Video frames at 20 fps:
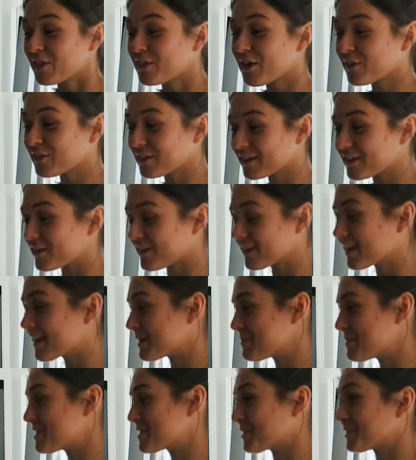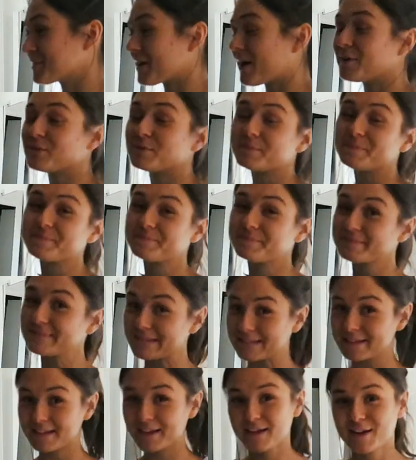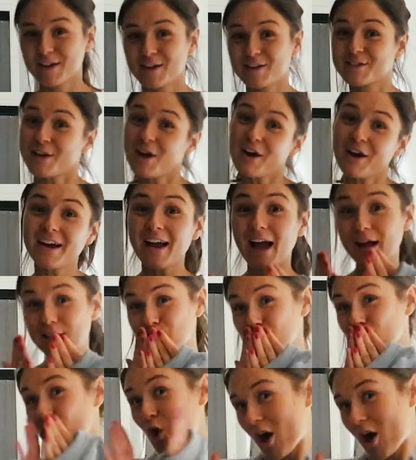they're literally going to be sold out. Really? Sorry, guys.